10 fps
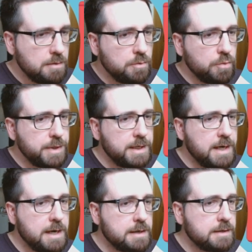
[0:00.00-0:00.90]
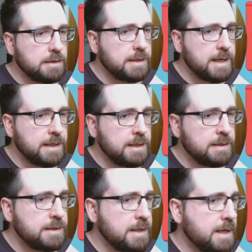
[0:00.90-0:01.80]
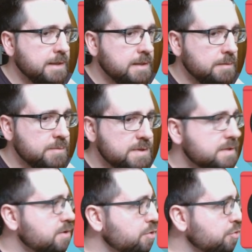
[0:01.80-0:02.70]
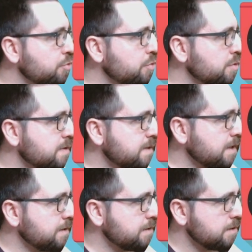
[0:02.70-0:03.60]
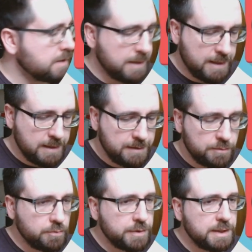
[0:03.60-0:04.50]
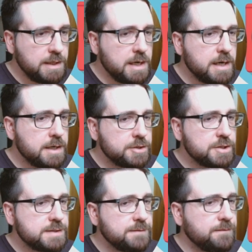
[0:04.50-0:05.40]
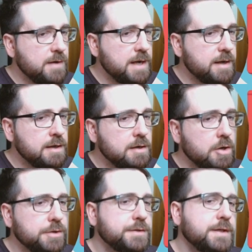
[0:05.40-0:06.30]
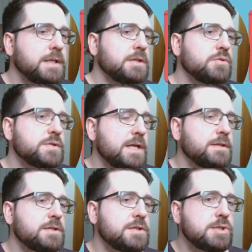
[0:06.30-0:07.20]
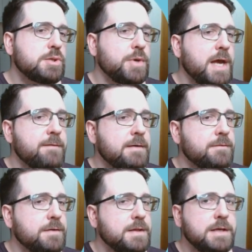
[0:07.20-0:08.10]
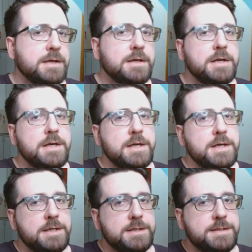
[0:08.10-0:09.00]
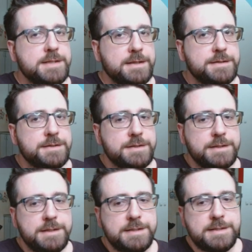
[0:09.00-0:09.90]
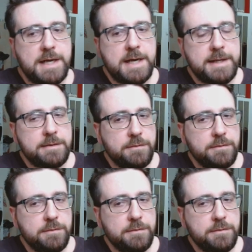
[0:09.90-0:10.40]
We are aligning the items to center, and we are justifying content to center, so we have everything centered inside